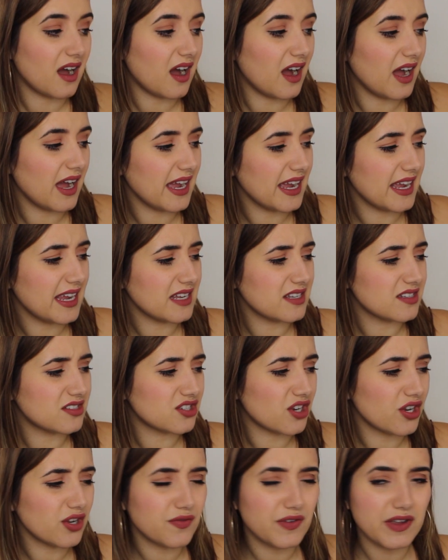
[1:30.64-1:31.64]
I
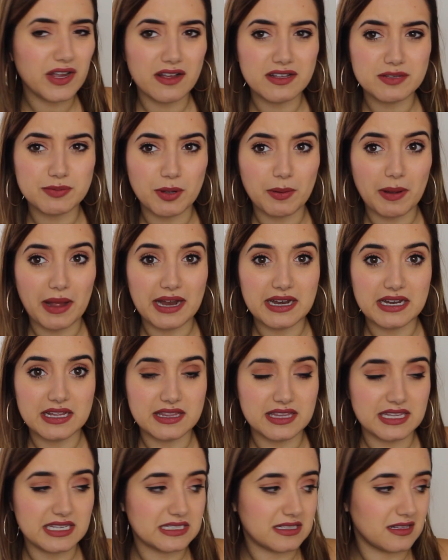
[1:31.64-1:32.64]
don't think I spoke about any
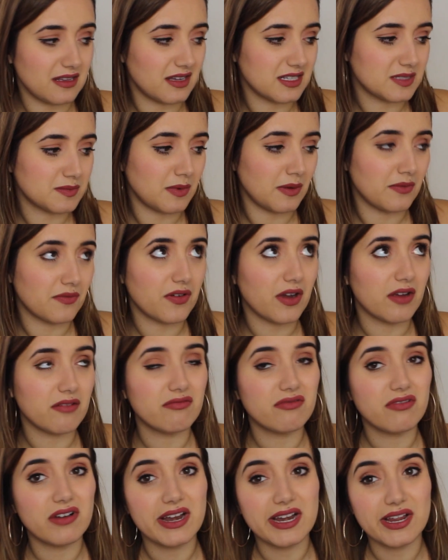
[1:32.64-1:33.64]
of these last month. I
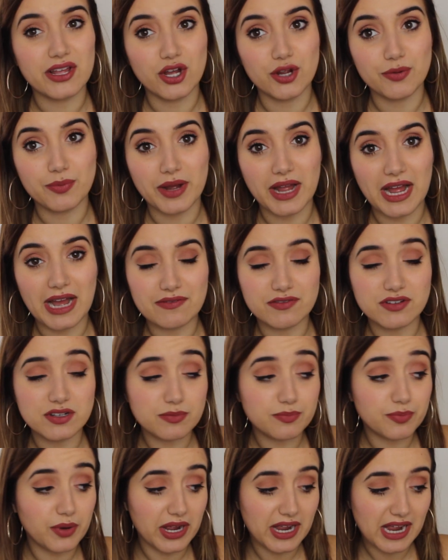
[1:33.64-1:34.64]
really hope I
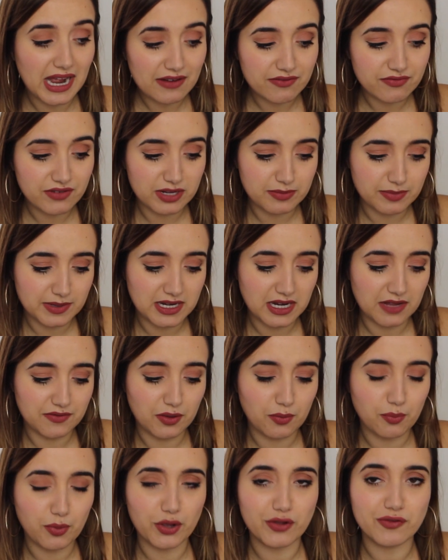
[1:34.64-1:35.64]
haven't, but I have really been
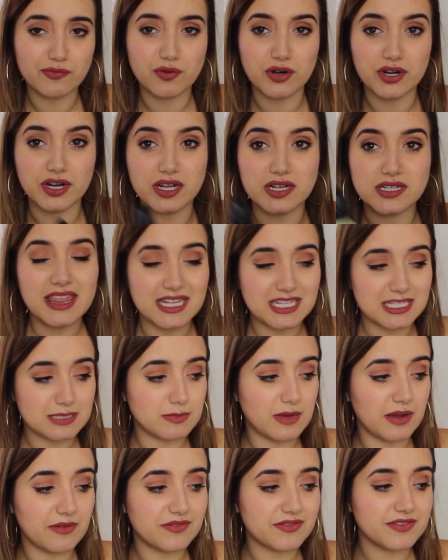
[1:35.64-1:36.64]
loving both products
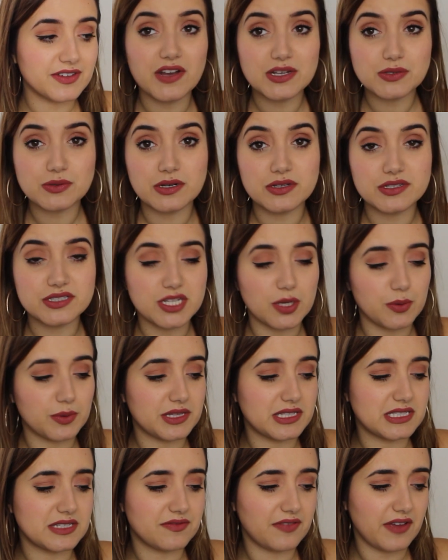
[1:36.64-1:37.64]
this month. First one I'll start
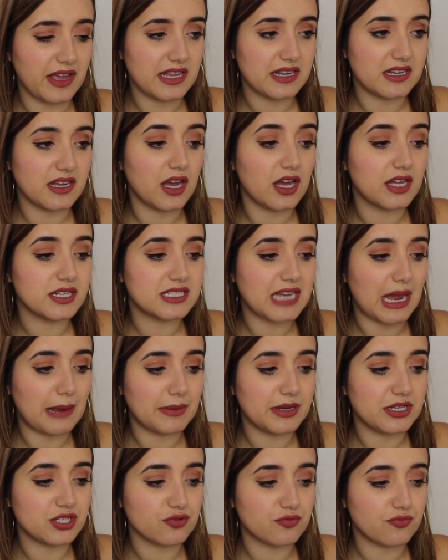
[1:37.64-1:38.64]
with is Aveda
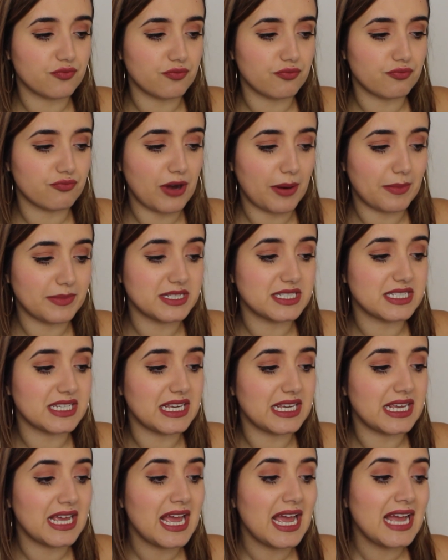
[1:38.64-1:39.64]
Damage
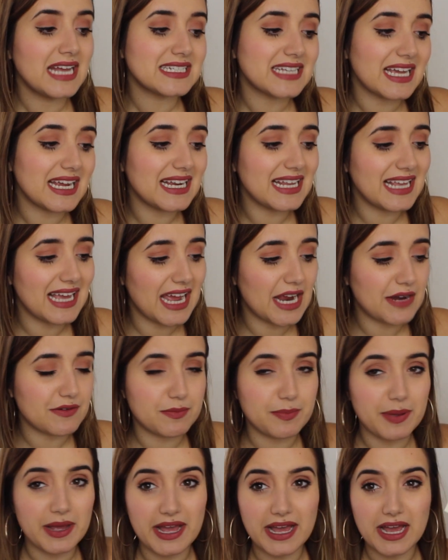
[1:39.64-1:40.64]
Remedy Daily Hair
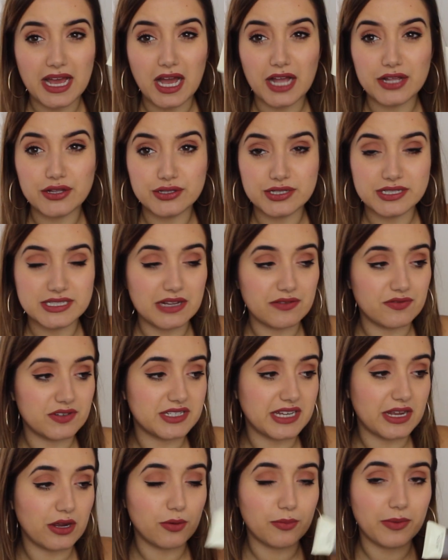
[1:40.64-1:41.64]
Repair. I use this
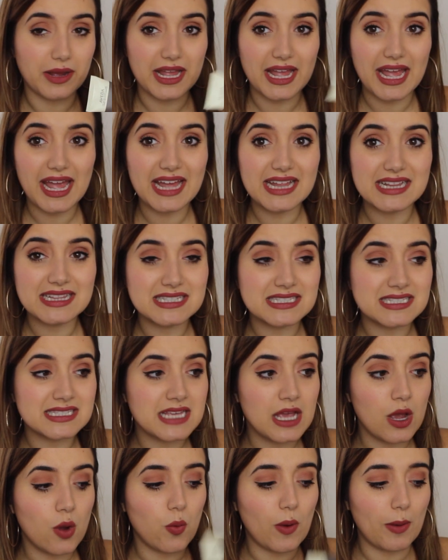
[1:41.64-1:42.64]
every day on my
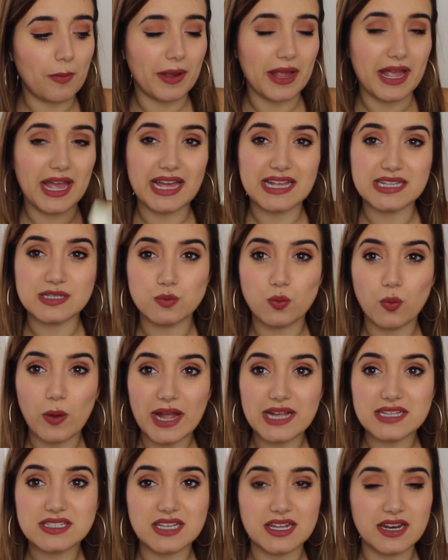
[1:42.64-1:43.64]
ends when my hair is
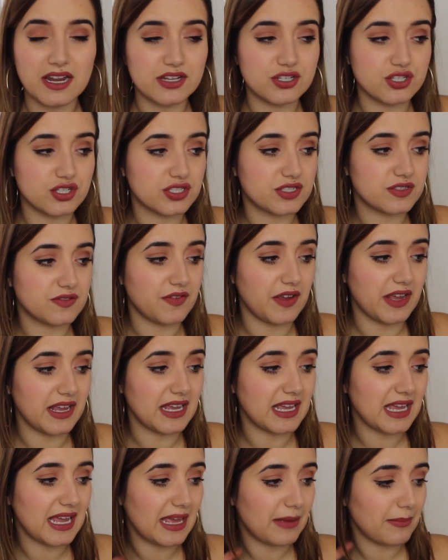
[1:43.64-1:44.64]
wet and I just
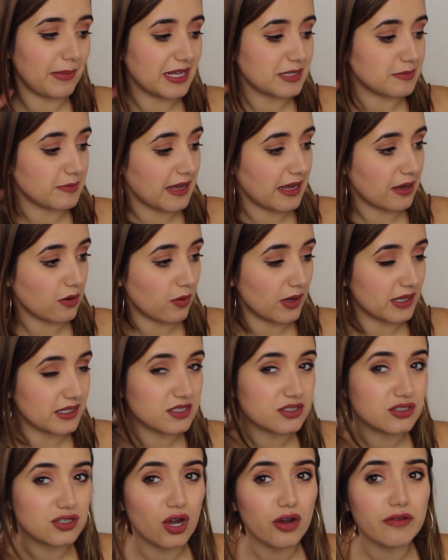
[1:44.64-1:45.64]
think it makes my hair quite
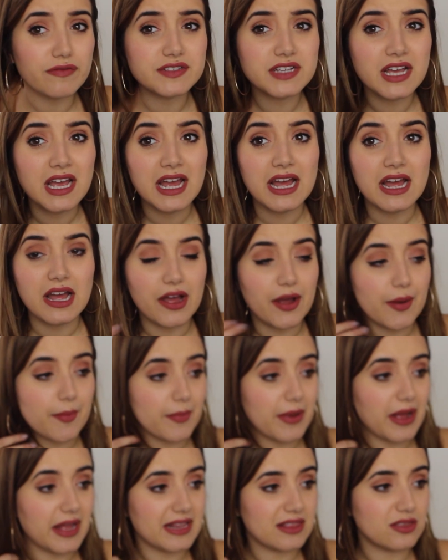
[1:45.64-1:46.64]
soft,
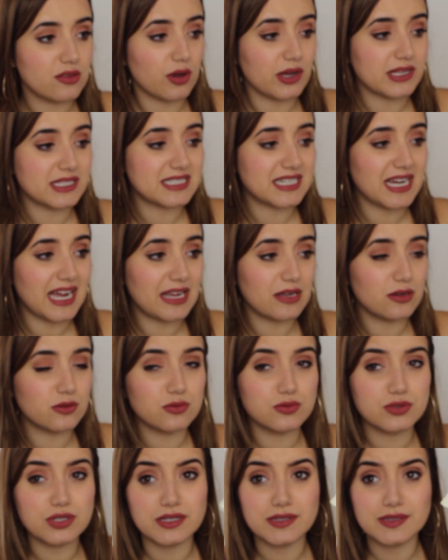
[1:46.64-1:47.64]
um, not as
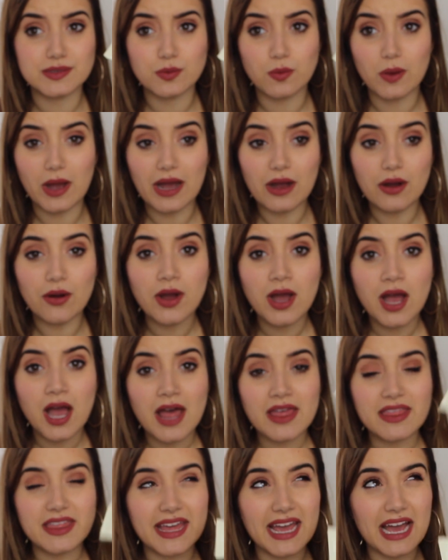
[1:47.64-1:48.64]
tangled as well.
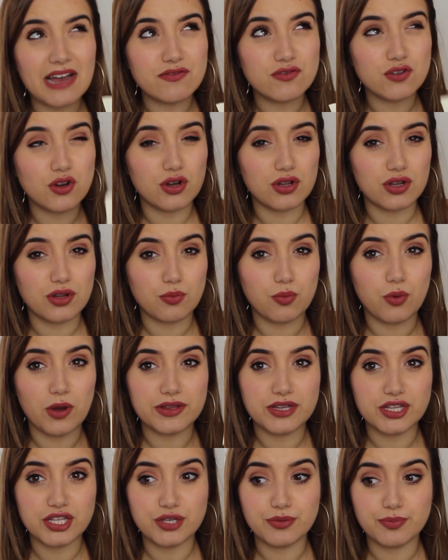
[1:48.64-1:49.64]
They have got
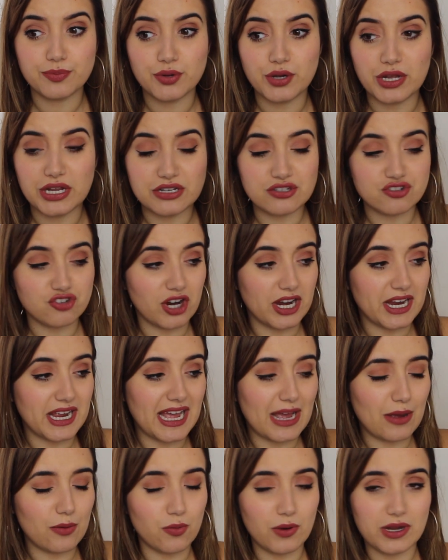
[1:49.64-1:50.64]
one that you put in dry
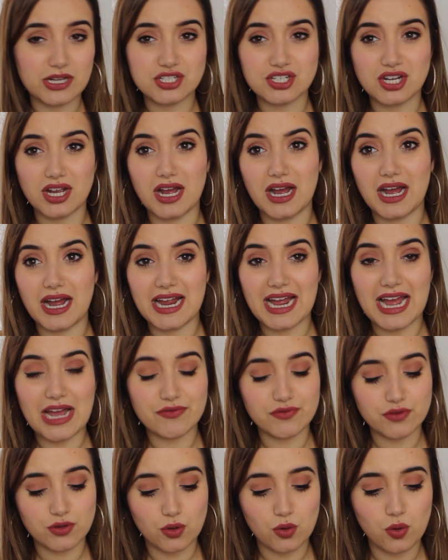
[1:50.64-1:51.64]
hair, which I
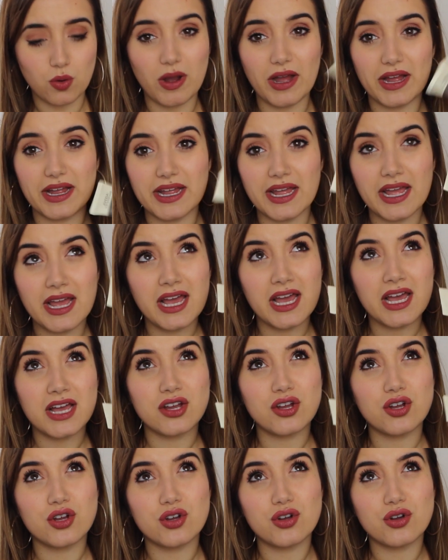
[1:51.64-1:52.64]
haven't quite
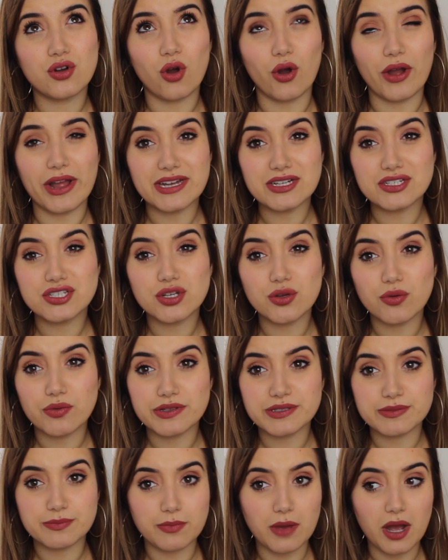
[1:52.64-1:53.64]
got into
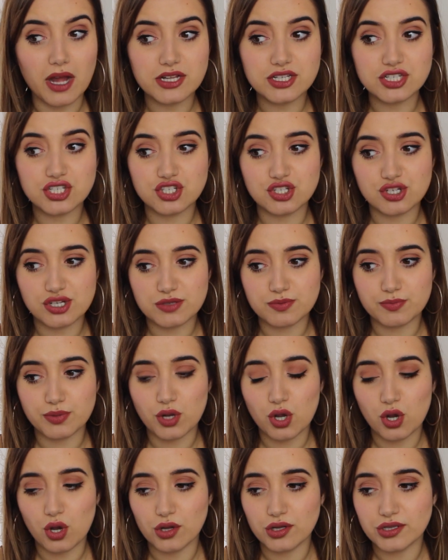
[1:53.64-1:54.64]
as much just
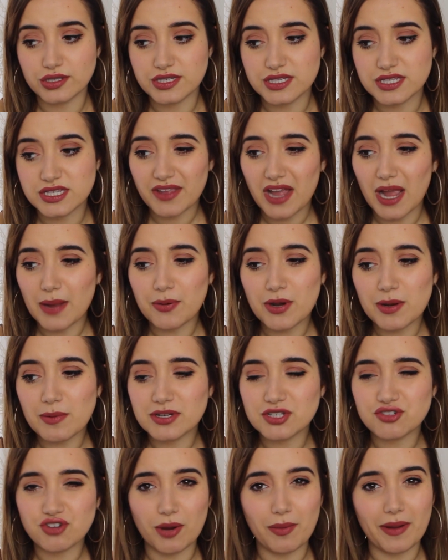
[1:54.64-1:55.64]
because I pretty
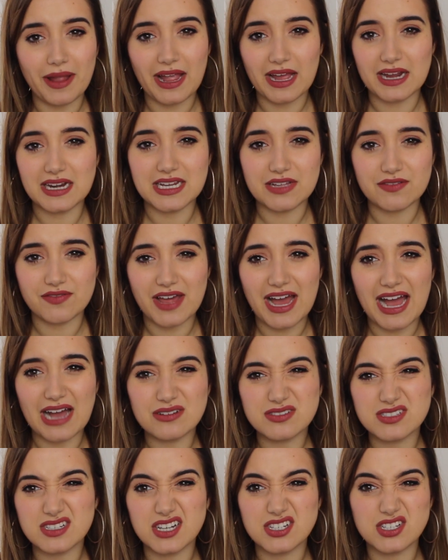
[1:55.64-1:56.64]
much dry my hair and leave the
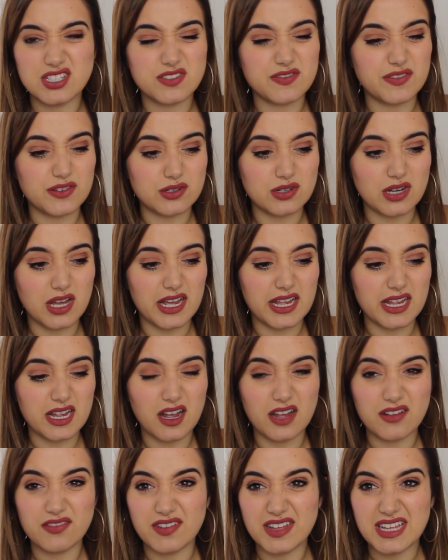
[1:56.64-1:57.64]
house and I just feel
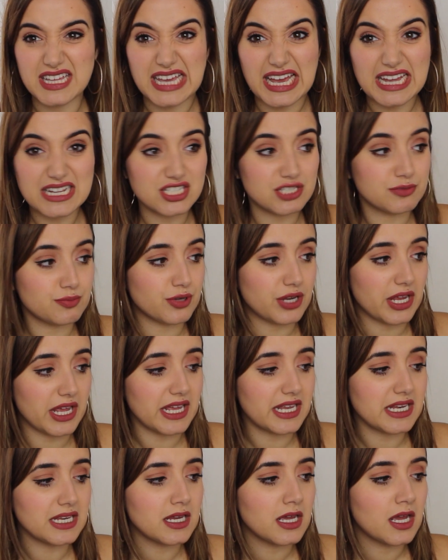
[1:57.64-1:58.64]
like I forget to put it
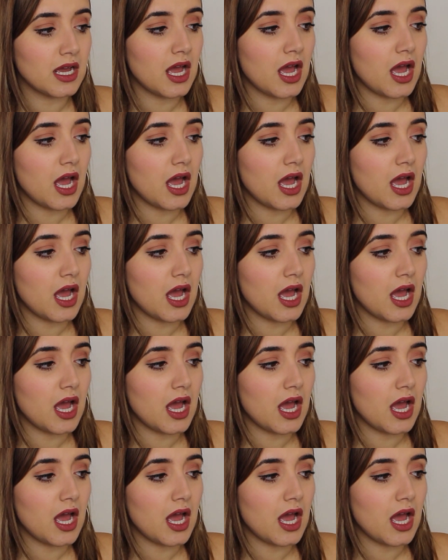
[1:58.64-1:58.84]
in